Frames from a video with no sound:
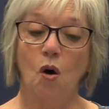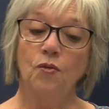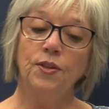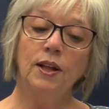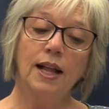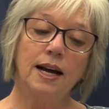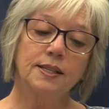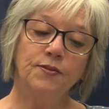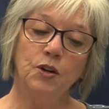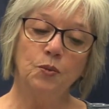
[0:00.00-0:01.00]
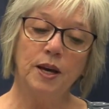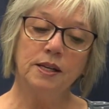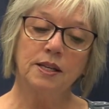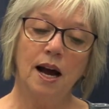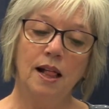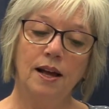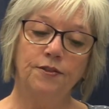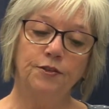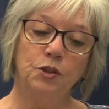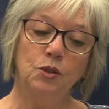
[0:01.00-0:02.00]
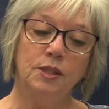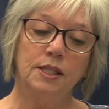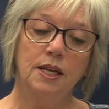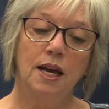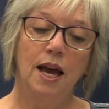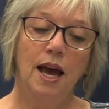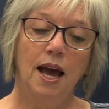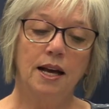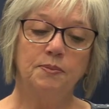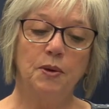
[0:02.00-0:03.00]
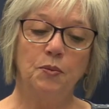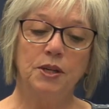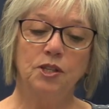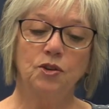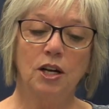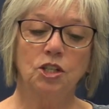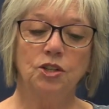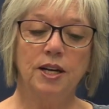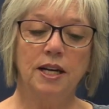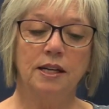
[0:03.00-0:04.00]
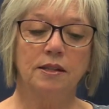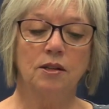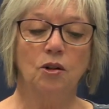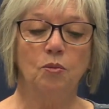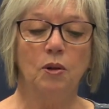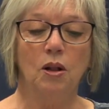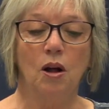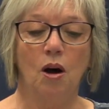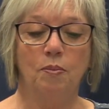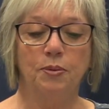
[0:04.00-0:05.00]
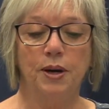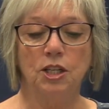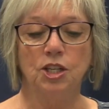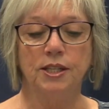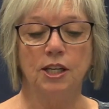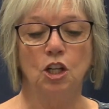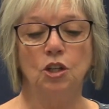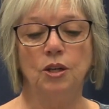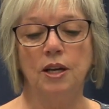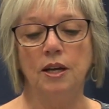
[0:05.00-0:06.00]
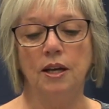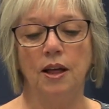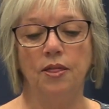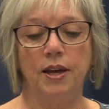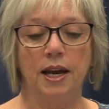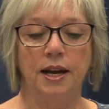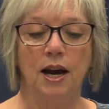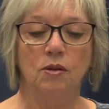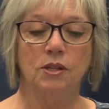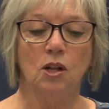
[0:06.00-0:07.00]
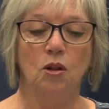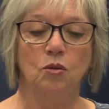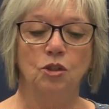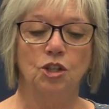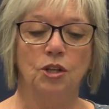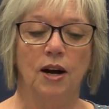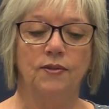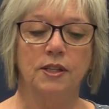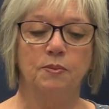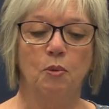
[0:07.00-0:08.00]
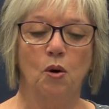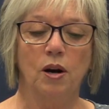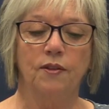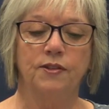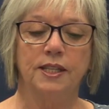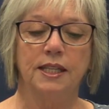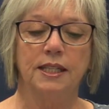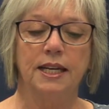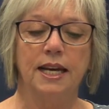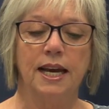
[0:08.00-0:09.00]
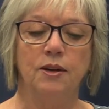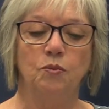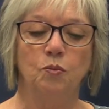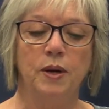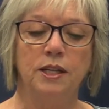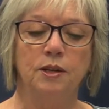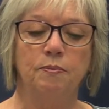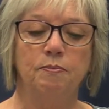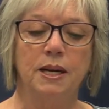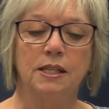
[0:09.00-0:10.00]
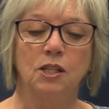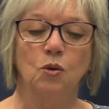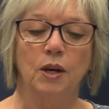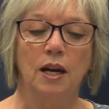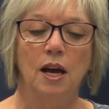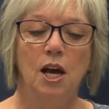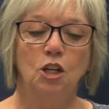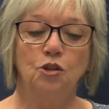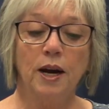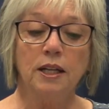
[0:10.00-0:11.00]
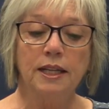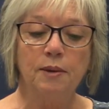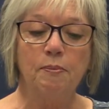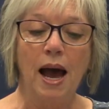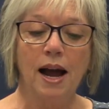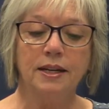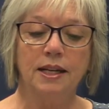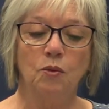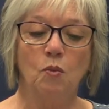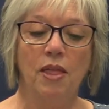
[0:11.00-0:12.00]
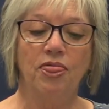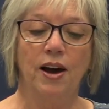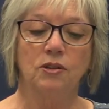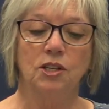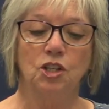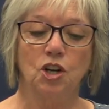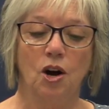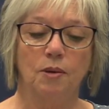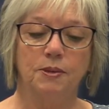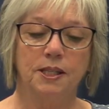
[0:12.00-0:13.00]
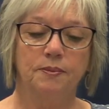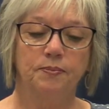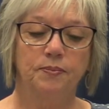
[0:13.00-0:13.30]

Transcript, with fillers: Over the last few weeks, HyLife Foods has been restructuring its global operations, including the announced closure of its pork facility in Windom, Minnesota, directly impacting 1,000 jobs.